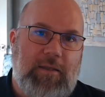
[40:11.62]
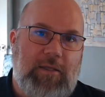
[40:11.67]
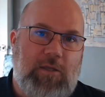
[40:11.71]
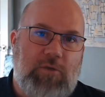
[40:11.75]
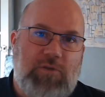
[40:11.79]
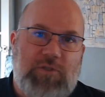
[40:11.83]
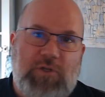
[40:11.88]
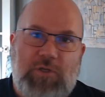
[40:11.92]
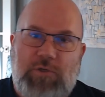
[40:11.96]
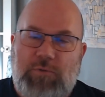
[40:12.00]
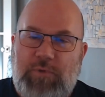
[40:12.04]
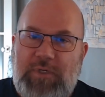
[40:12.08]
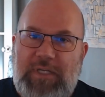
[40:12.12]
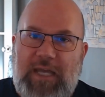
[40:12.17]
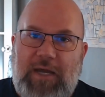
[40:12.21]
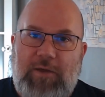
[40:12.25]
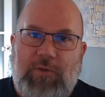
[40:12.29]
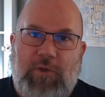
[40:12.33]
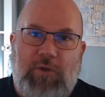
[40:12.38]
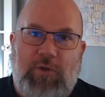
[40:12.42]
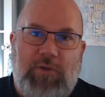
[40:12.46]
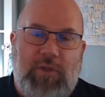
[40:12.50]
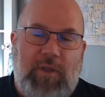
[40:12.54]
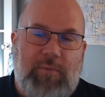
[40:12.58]
users would
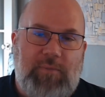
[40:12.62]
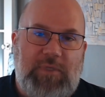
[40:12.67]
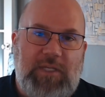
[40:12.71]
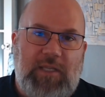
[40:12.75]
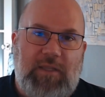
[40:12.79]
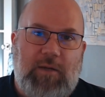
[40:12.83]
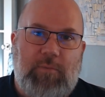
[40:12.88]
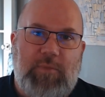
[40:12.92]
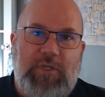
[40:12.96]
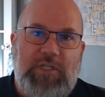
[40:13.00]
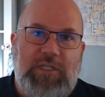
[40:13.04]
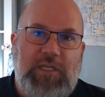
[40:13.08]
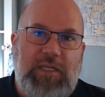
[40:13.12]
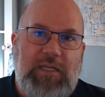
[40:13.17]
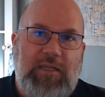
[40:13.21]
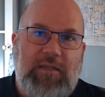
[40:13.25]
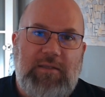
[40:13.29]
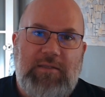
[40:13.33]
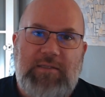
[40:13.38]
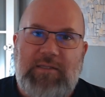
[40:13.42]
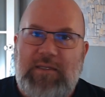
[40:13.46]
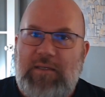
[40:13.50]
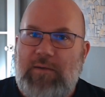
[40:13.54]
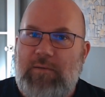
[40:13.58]
download them to their
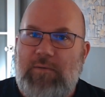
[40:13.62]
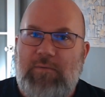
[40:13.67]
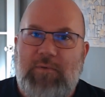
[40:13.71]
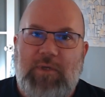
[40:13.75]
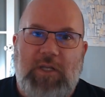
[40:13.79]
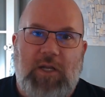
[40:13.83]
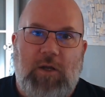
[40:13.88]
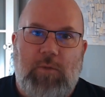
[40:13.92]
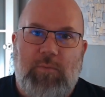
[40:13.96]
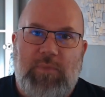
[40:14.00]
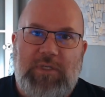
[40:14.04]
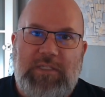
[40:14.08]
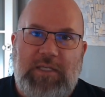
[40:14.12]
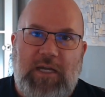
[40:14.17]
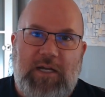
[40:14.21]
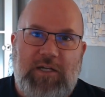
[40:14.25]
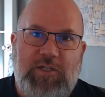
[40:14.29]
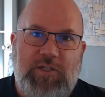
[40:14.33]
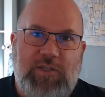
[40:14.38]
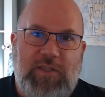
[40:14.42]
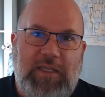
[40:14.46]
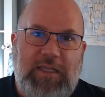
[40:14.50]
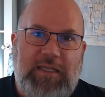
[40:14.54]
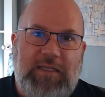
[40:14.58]
machines and,
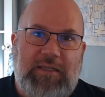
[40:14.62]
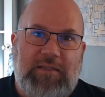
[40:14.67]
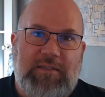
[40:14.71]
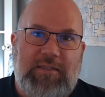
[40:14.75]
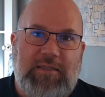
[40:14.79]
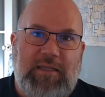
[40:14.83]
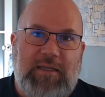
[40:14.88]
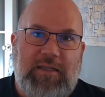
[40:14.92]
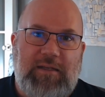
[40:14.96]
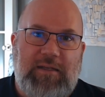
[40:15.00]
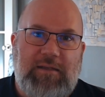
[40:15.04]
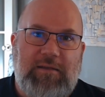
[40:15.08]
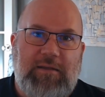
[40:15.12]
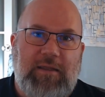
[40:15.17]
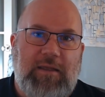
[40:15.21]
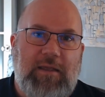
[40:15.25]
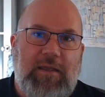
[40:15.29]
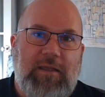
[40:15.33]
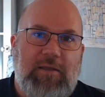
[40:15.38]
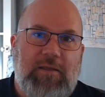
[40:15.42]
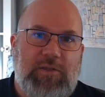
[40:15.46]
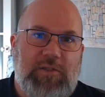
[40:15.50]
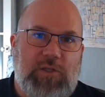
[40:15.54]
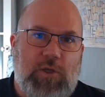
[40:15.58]
massage things. And
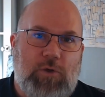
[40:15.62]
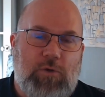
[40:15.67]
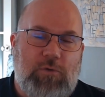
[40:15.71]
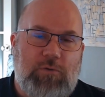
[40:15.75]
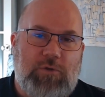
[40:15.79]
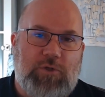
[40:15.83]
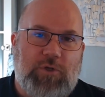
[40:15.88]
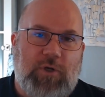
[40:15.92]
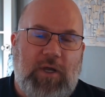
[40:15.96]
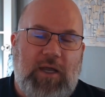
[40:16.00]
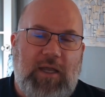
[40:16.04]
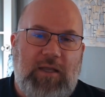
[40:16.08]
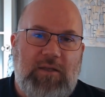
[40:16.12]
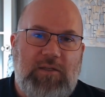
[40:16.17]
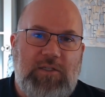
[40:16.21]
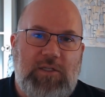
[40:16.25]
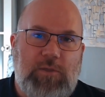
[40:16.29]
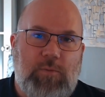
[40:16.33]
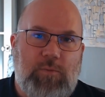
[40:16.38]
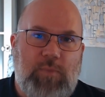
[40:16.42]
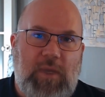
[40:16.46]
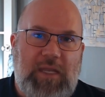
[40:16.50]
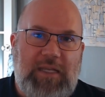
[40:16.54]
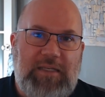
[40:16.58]
so trying
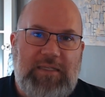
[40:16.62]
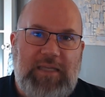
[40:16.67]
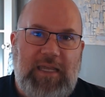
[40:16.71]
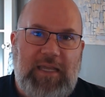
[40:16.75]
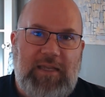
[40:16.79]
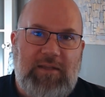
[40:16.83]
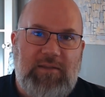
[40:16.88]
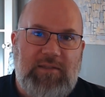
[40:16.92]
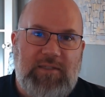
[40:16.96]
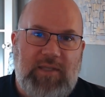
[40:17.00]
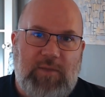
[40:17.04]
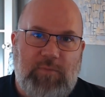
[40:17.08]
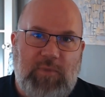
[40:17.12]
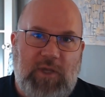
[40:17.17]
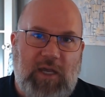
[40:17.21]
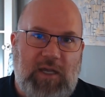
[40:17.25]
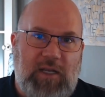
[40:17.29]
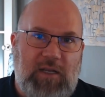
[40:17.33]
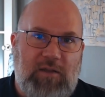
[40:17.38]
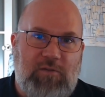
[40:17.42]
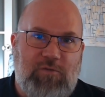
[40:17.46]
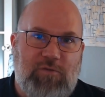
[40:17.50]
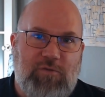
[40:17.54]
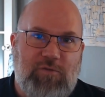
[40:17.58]
to maintain some
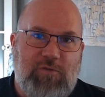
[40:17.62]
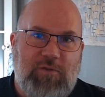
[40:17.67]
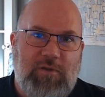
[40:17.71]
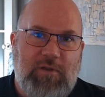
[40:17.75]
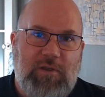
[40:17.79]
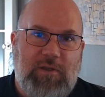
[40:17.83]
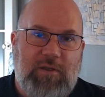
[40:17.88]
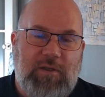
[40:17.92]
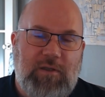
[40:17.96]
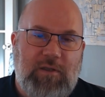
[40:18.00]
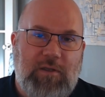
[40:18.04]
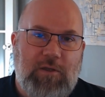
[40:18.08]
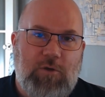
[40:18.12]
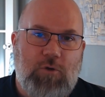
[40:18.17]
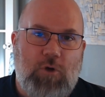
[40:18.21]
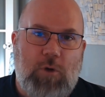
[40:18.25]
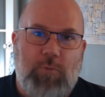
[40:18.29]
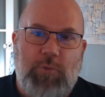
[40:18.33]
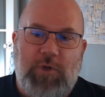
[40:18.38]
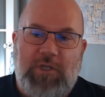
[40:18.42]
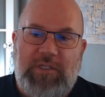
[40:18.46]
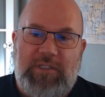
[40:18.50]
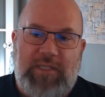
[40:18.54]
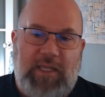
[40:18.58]
kind of
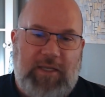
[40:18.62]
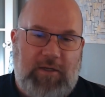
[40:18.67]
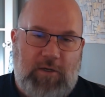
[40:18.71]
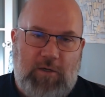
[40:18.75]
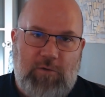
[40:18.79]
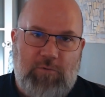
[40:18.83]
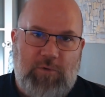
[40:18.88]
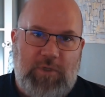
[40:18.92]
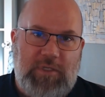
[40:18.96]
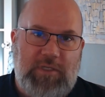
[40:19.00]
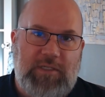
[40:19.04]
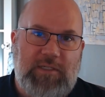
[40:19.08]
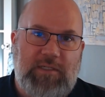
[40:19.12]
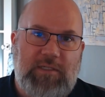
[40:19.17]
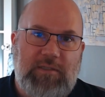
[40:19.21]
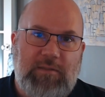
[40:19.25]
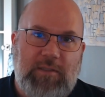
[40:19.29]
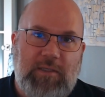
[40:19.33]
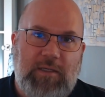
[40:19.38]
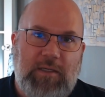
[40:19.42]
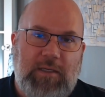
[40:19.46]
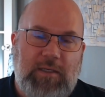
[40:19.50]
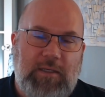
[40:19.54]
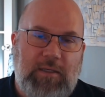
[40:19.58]
corporate standard was
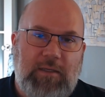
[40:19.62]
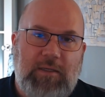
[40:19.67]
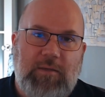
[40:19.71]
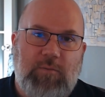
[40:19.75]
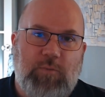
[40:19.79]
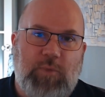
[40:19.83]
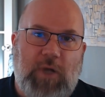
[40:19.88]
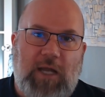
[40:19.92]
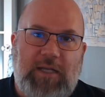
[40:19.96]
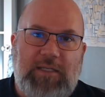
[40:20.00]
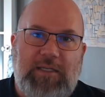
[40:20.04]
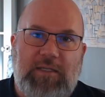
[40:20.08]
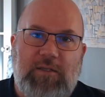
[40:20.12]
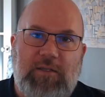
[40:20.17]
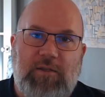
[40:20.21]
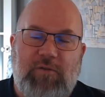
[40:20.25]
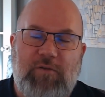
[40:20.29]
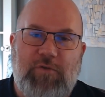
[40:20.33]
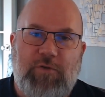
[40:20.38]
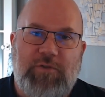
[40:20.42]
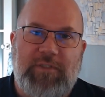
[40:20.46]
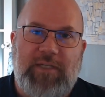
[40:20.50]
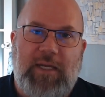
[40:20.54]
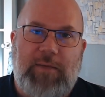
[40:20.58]
practically
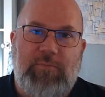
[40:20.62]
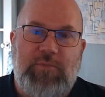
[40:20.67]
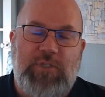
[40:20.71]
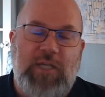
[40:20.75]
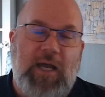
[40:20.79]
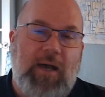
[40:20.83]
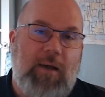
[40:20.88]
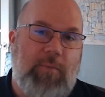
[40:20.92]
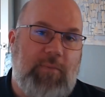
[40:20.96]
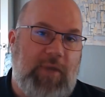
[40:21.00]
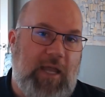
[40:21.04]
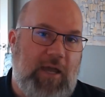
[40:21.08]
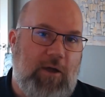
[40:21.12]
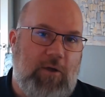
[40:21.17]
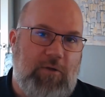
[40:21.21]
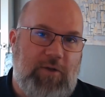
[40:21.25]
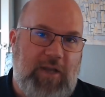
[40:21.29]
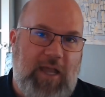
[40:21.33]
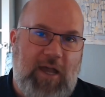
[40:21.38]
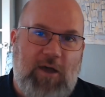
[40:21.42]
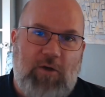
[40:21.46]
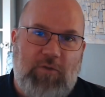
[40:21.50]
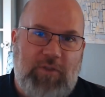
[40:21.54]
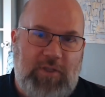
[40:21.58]
a full-time job.
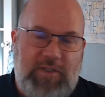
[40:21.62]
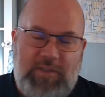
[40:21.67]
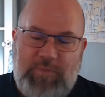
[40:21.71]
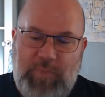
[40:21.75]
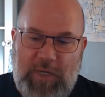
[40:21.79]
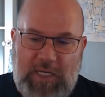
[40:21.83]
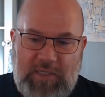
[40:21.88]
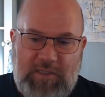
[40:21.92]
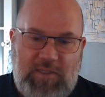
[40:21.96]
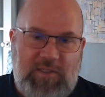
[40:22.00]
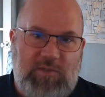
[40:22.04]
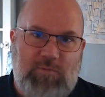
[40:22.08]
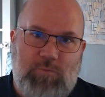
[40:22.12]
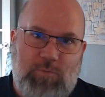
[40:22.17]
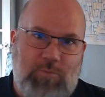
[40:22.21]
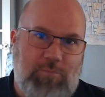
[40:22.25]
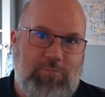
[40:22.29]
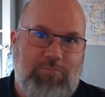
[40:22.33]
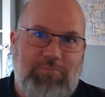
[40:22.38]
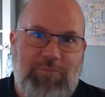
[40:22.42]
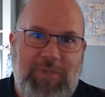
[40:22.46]
Now it's because it's,